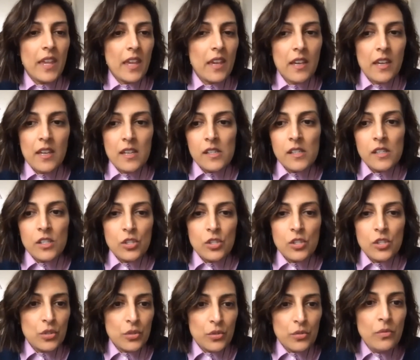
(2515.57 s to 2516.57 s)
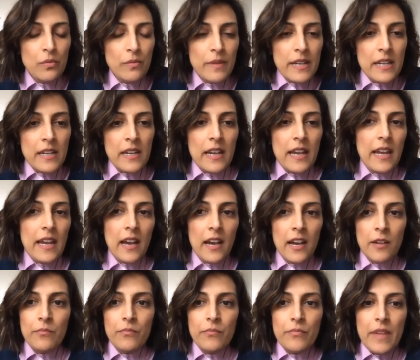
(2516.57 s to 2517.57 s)
do,
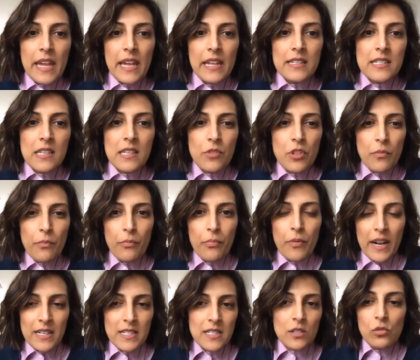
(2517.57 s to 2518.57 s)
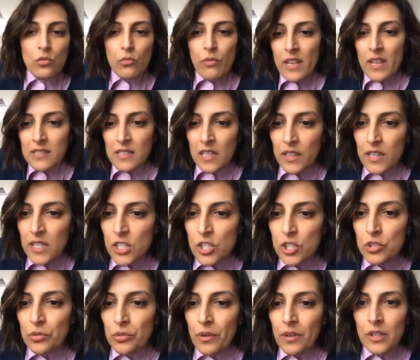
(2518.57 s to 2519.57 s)
um, and some of the practical ways. And I think,
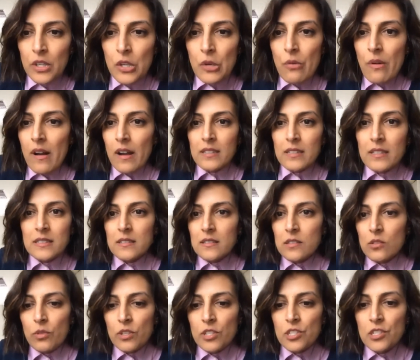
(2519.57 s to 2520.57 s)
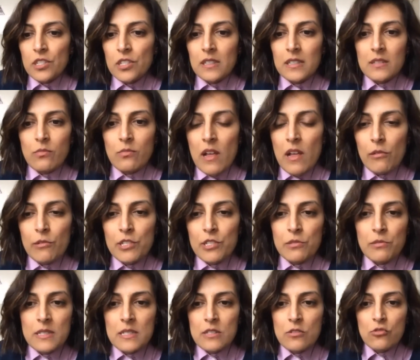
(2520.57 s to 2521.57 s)
Sean, you asked this question as well, which I
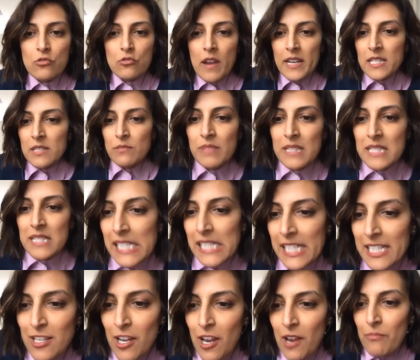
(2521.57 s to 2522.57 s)
was trying to busily type